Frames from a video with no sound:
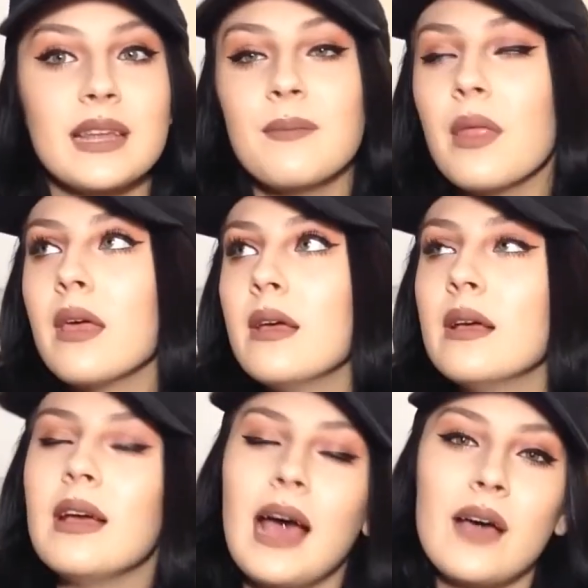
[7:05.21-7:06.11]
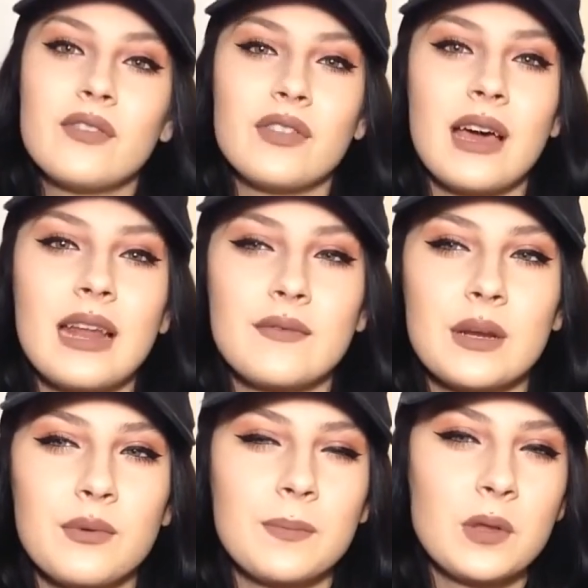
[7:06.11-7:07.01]
And after that,
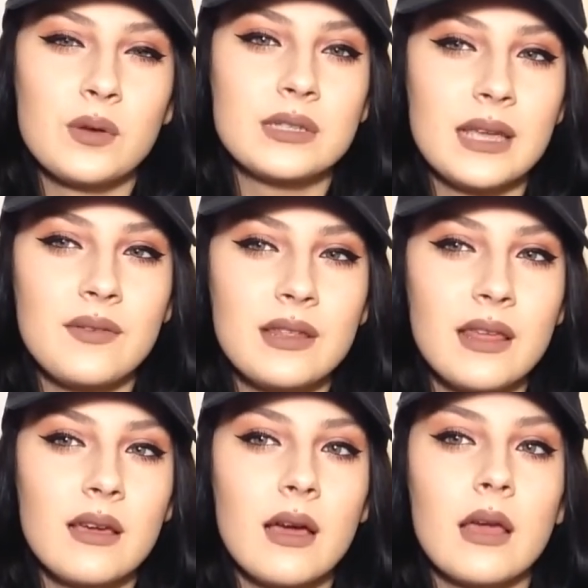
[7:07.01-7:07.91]
after I brought up the whole safety thing,